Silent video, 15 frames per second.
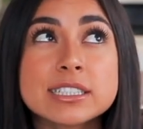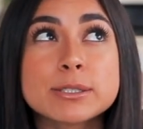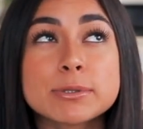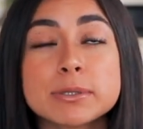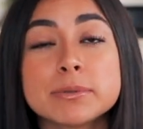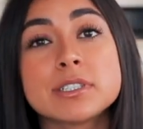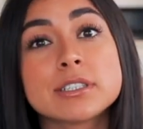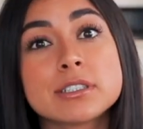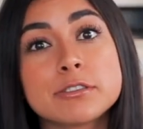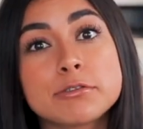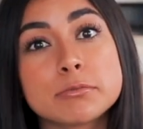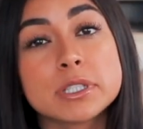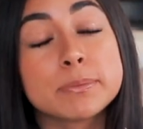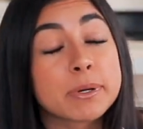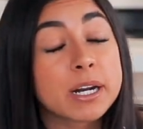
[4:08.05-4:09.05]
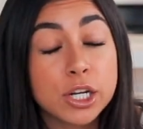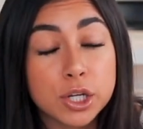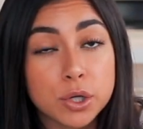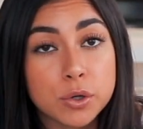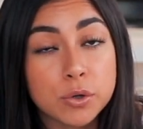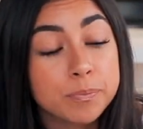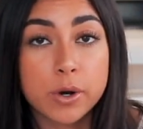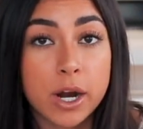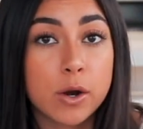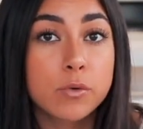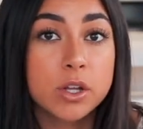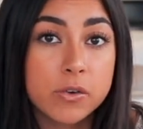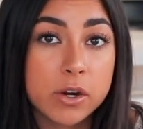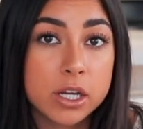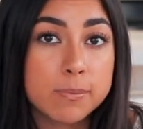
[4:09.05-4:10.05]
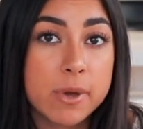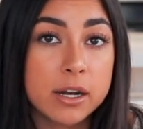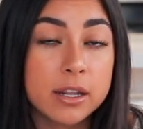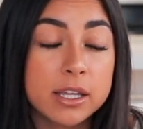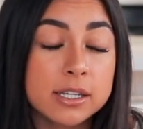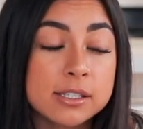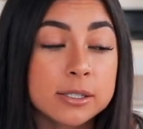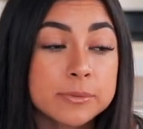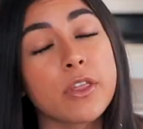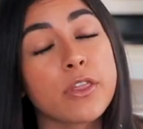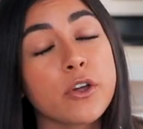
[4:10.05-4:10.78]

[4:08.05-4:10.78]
It's probably not good for me, but I do. I really recommend these.